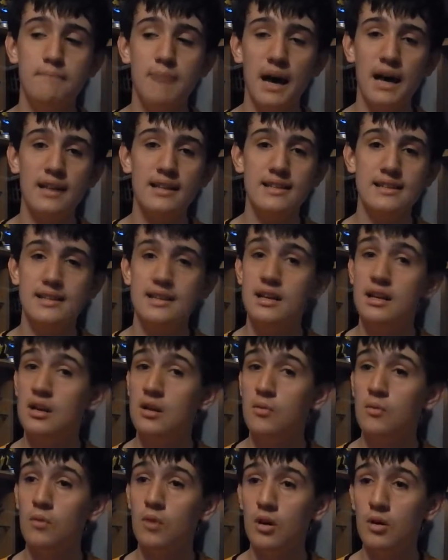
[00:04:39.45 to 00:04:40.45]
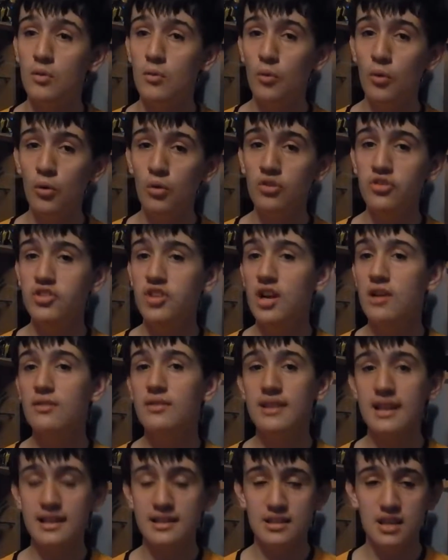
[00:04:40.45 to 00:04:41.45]
But
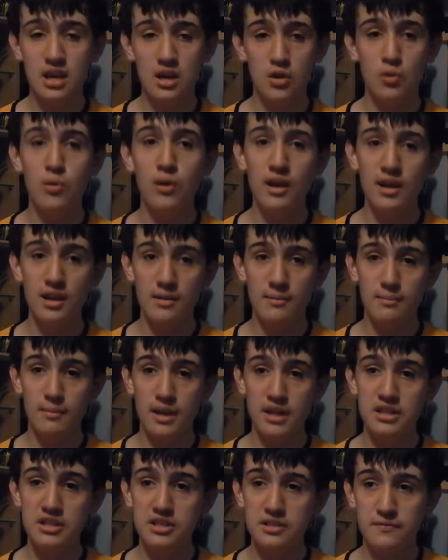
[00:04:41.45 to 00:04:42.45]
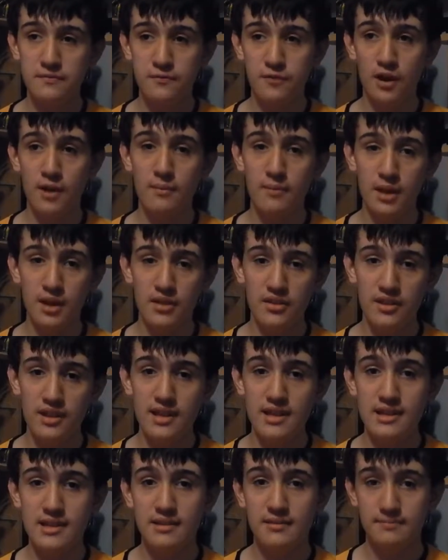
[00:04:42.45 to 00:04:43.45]
also there's equipment from
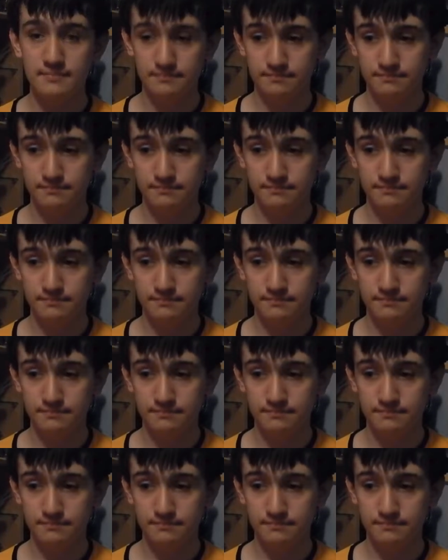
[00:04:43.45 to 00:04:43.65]
the